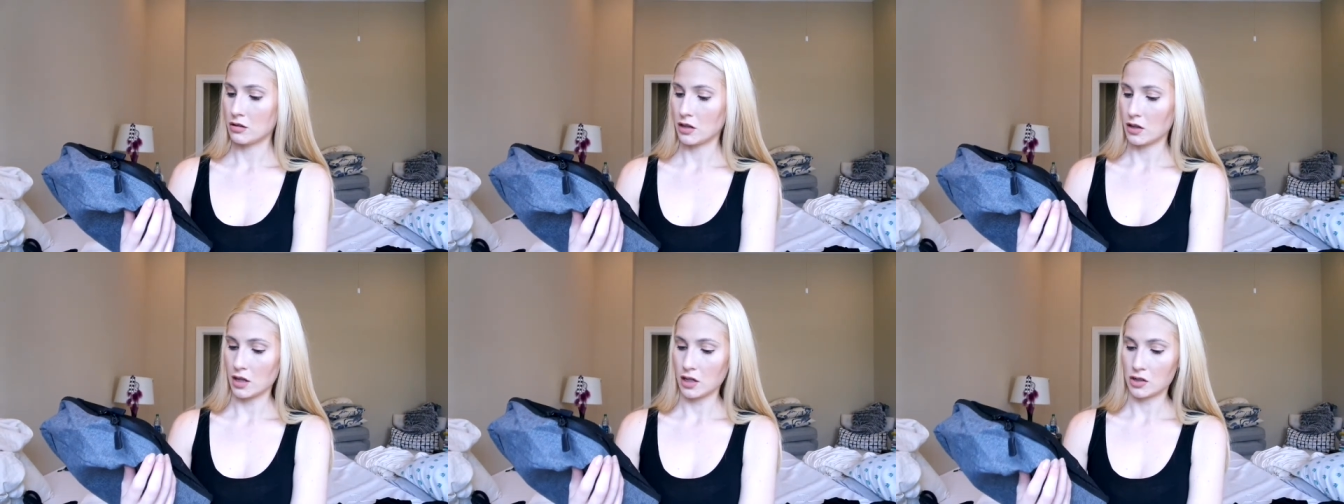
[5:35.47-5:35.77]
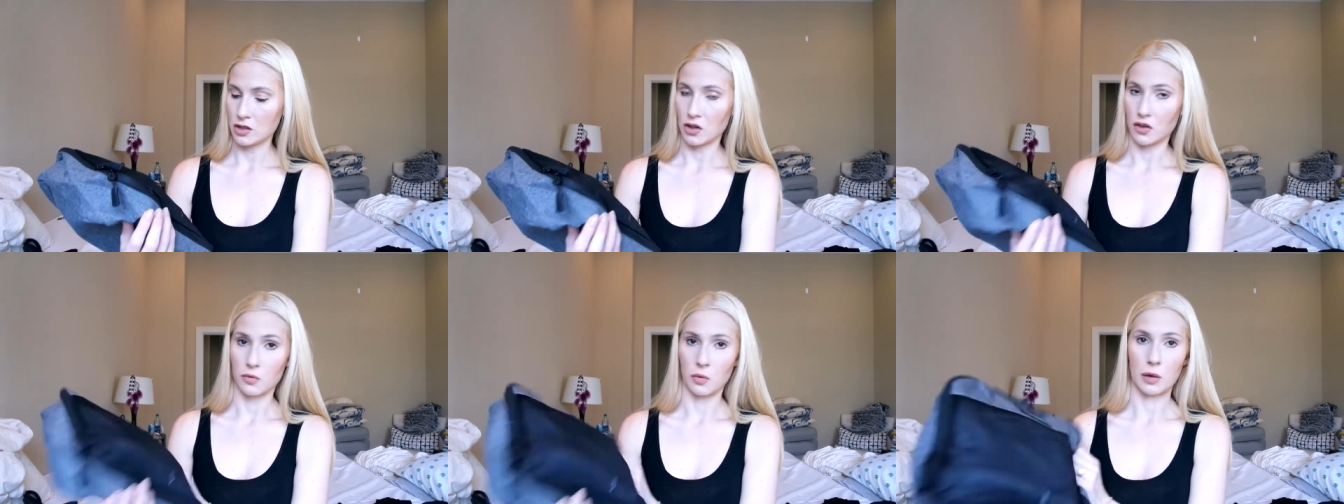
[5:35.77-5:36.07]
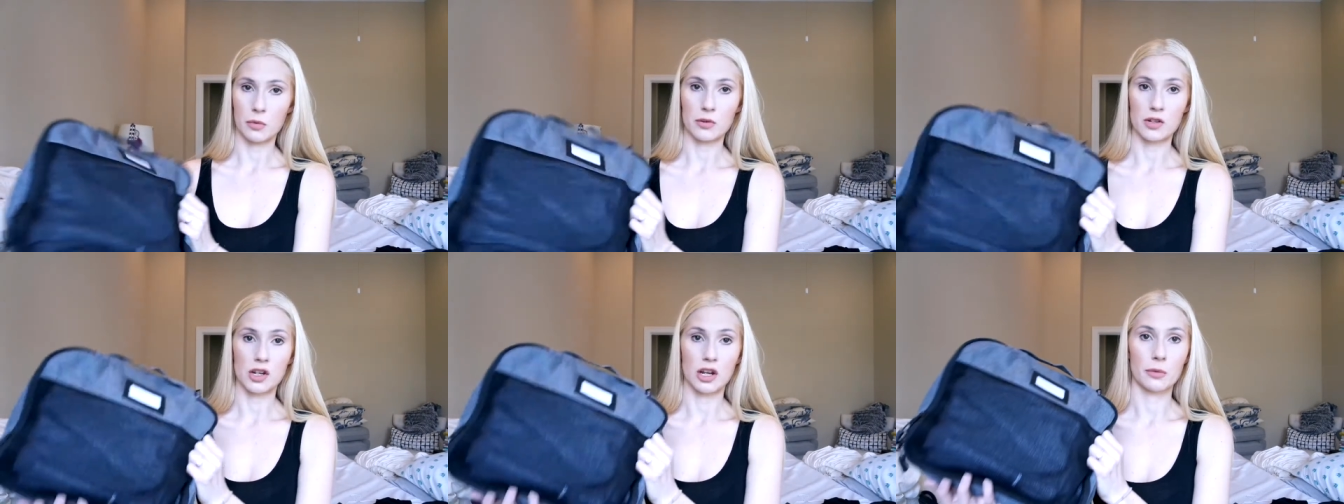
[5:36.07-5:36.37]
I think just
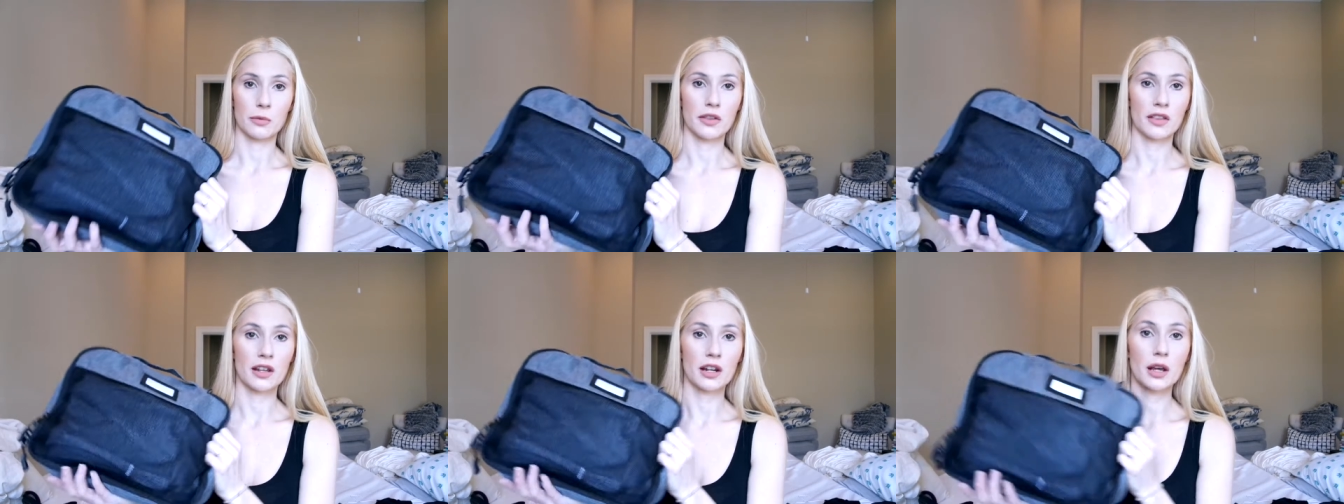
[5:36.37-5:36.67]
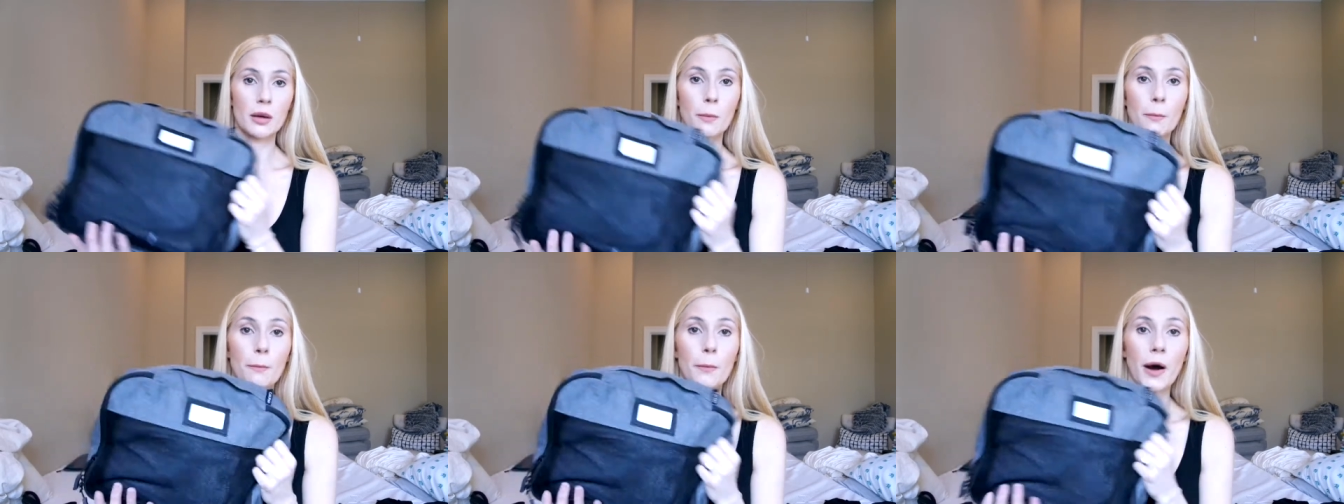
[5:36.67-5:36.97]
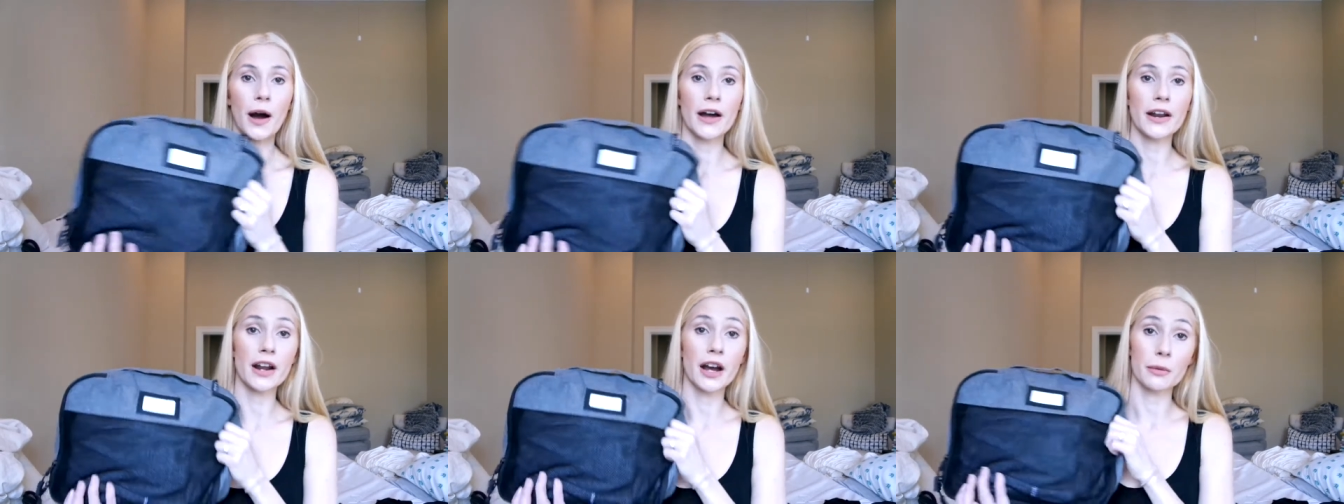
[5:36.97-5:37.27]
my pajamas in it,
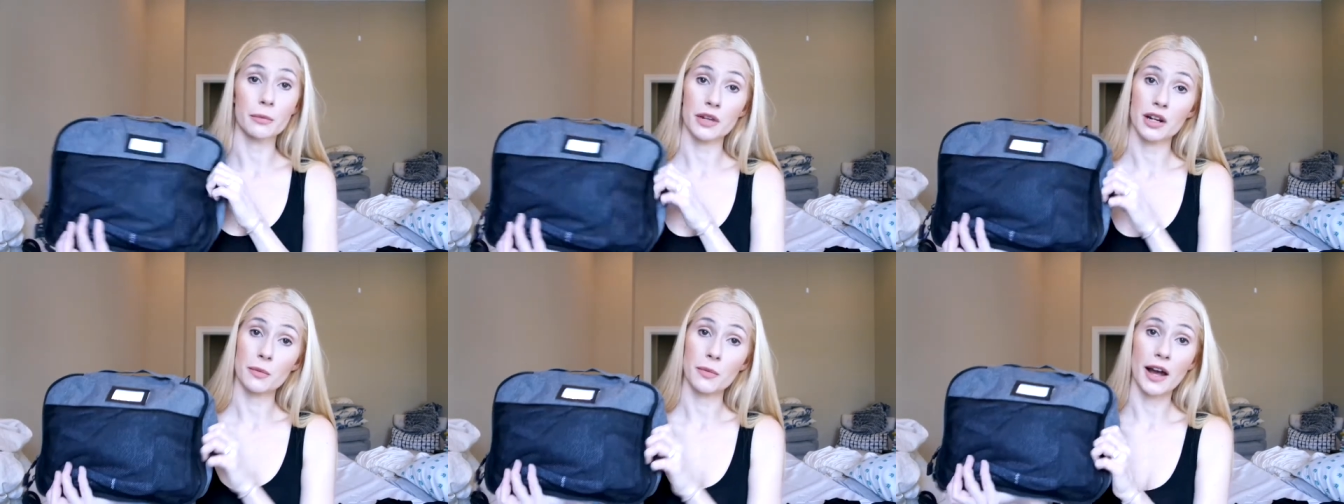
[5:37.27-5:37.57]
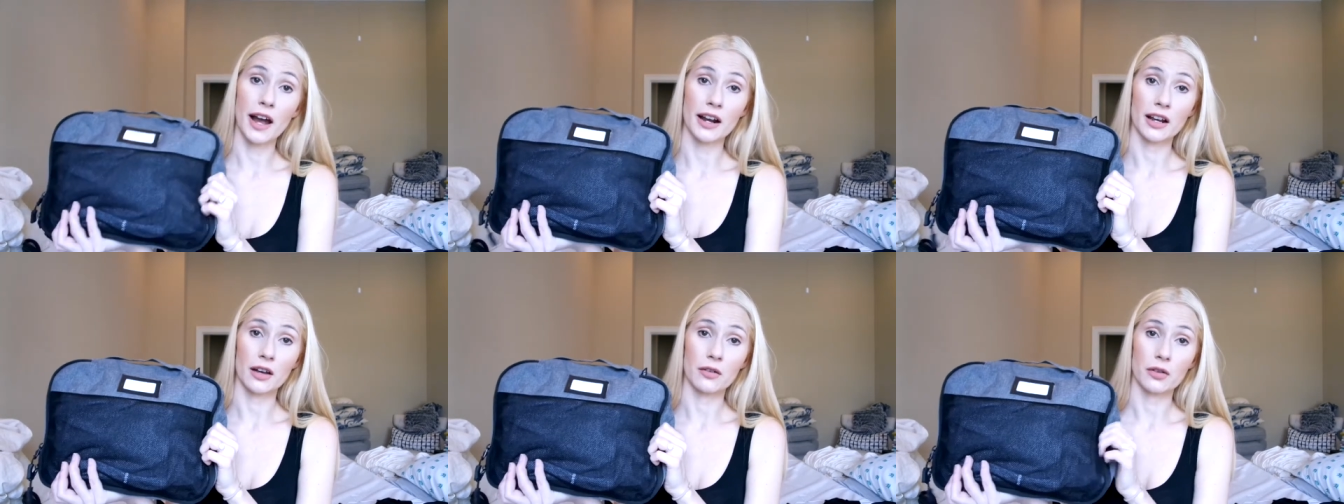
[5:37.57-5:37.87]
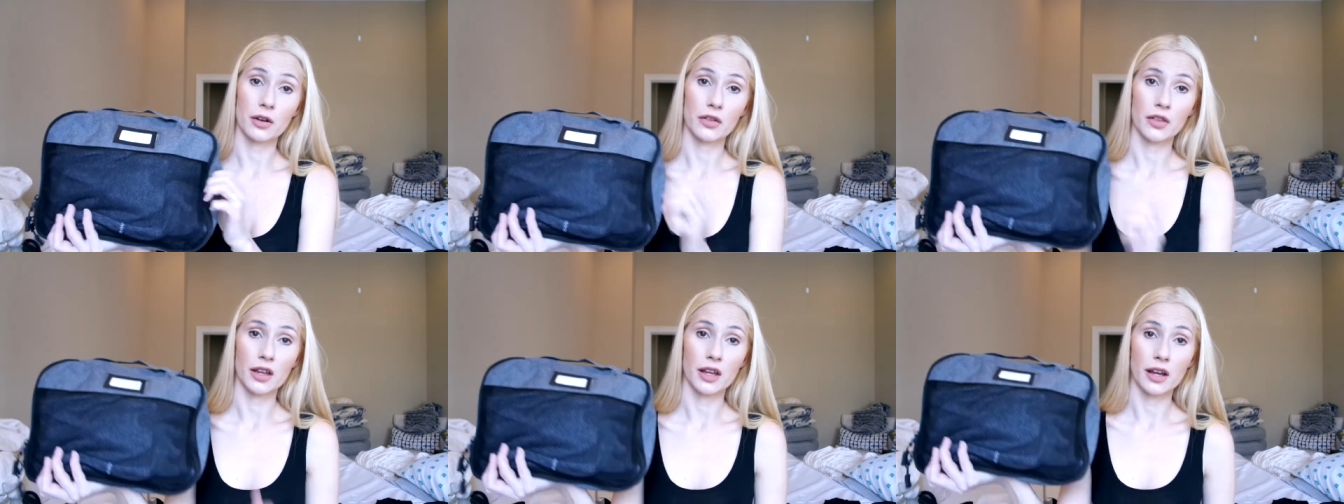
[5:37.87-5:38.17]
but I'm gonna pack
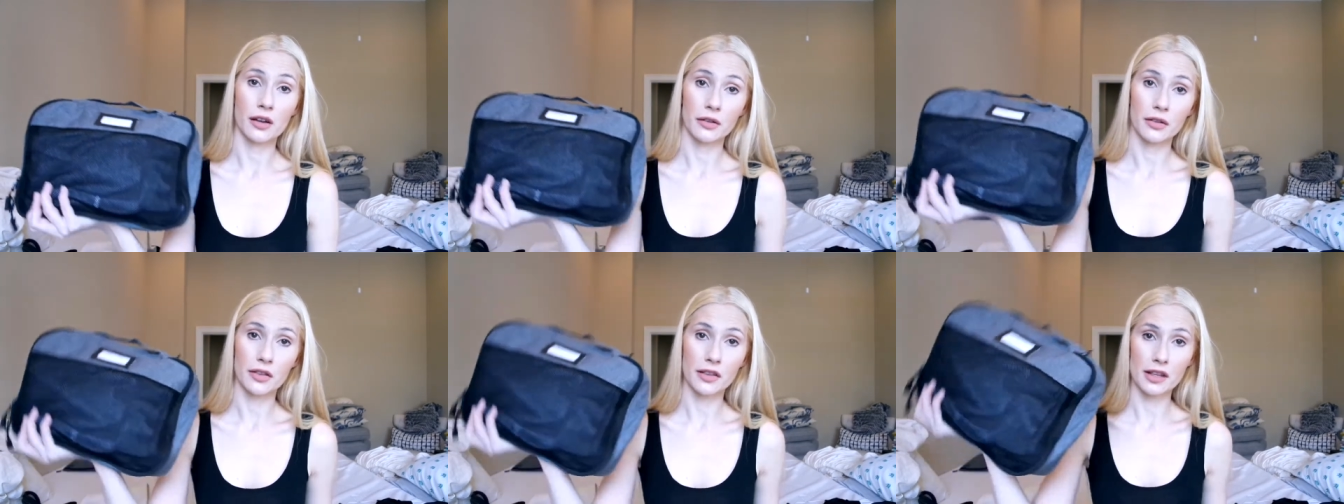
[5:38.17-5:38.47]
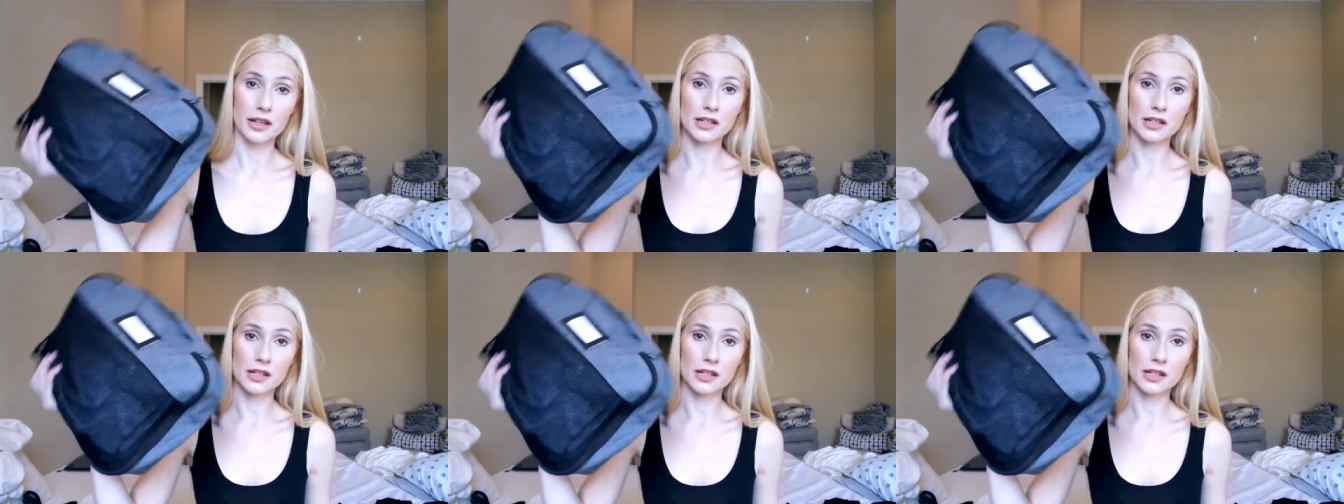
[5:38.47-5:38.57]
everything else